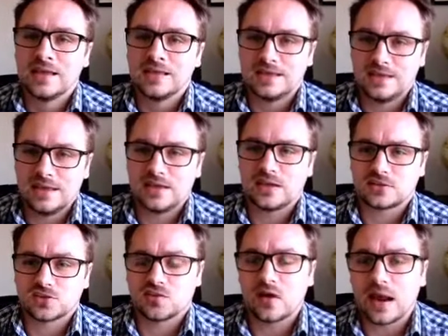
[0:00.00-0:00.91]
Yeah, that's
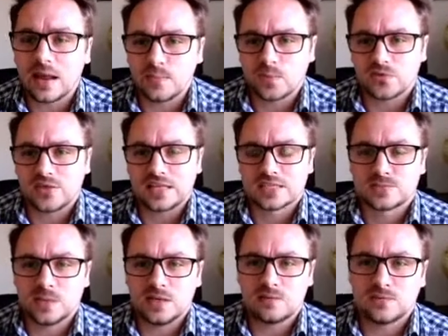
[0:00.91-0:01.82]
great, but that's
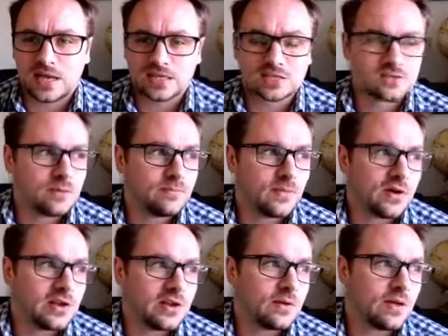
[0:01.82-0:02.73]
being passed on
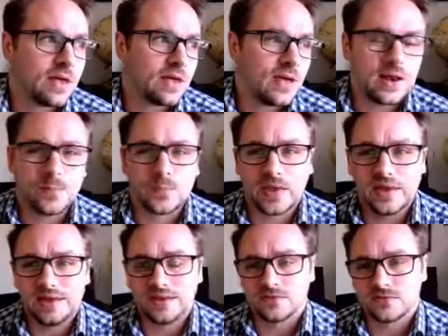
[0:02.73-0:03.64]
by an
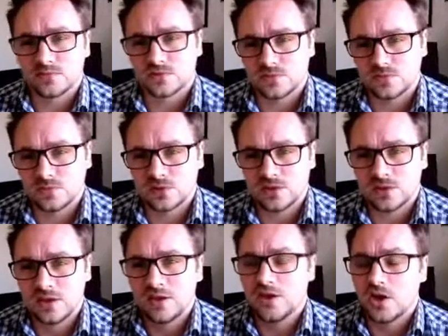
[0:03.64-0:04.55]
opinion from
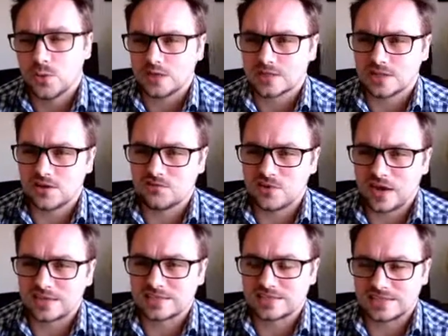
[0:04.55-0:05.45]
somebody who has their
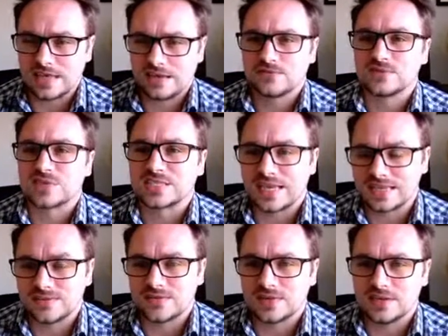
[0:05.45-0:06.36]
RAS set for
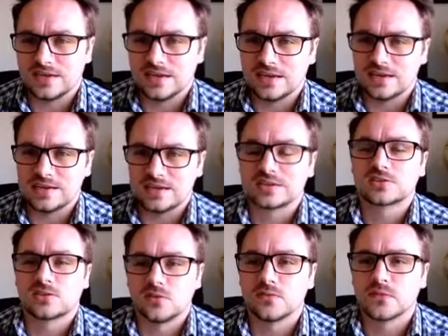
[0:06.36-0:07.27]
safety and it's
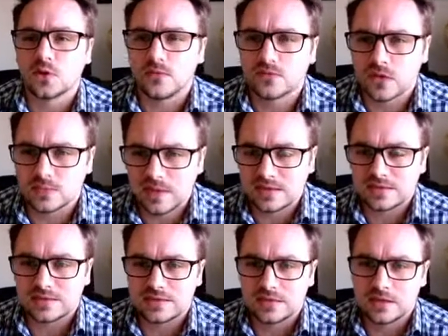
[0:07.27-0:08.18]

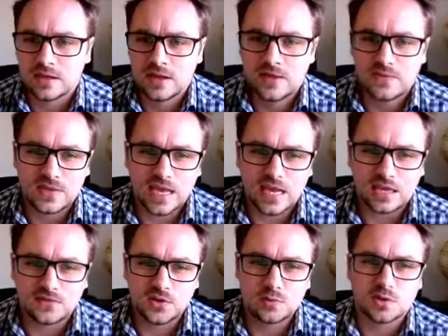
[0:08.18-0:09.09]
comfortability. Yeah,
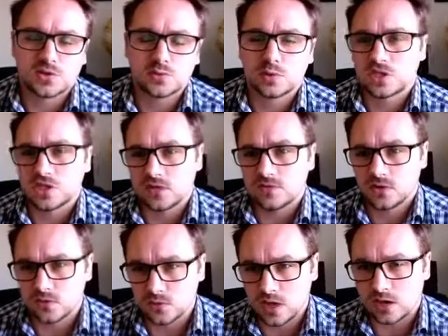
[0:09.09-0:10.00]
if you want to achieve
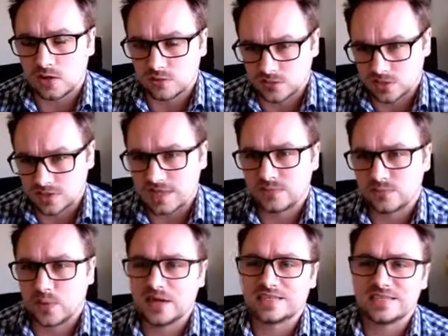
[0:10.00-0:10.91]
new goals and get to
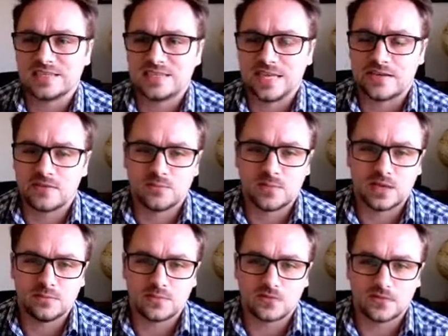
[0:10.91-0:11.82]
places that you've never
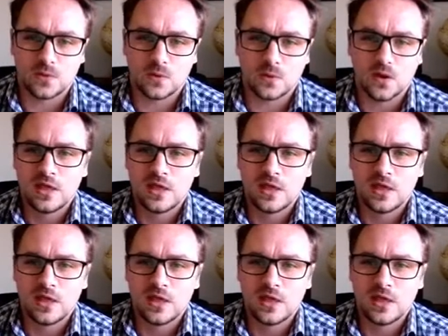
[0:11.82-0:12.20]
been before,